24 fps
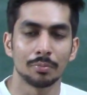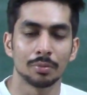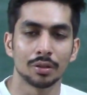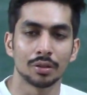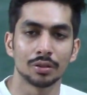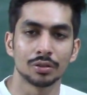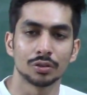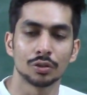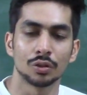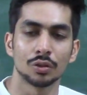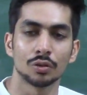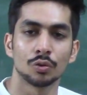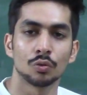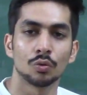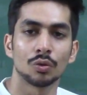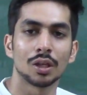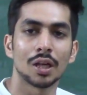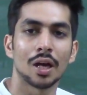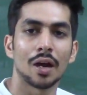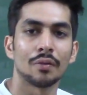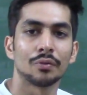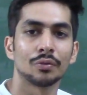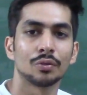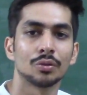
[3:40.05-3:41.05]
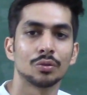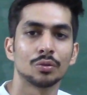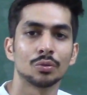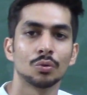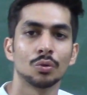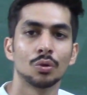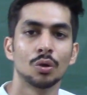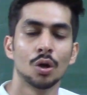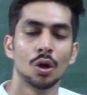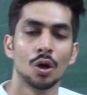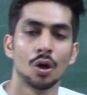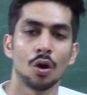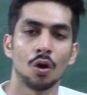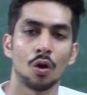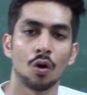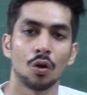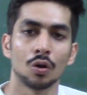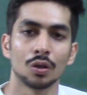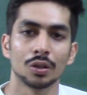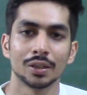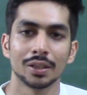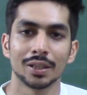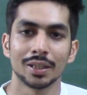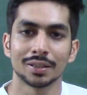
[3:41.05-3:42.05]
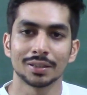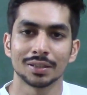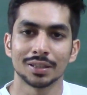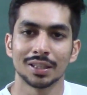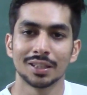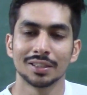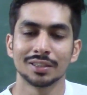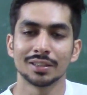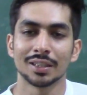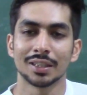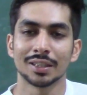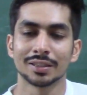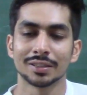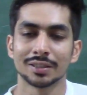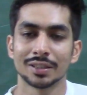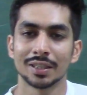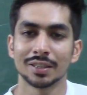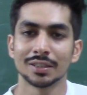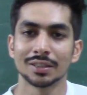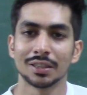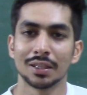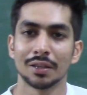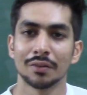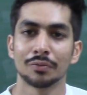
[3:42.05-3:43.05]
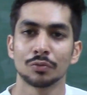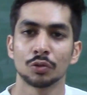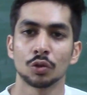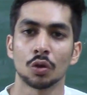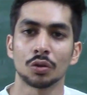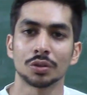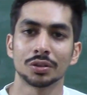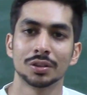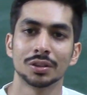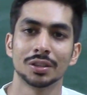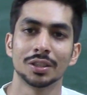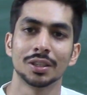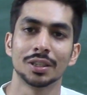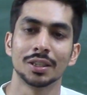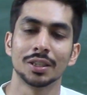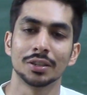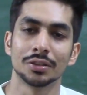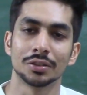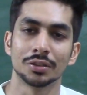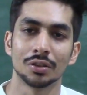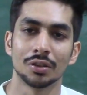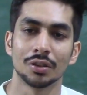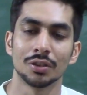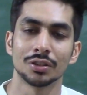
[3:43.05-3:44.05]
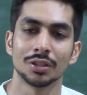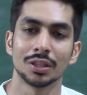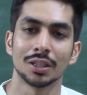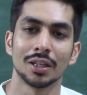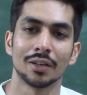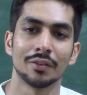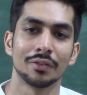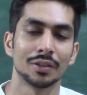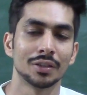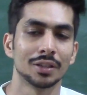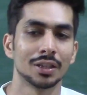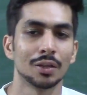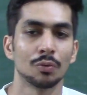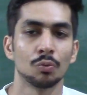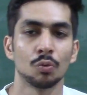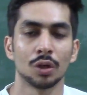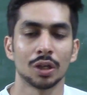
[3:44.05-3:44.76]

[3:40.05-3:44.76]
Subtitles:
Because you don't have to do all the extensive toxicity research and everything.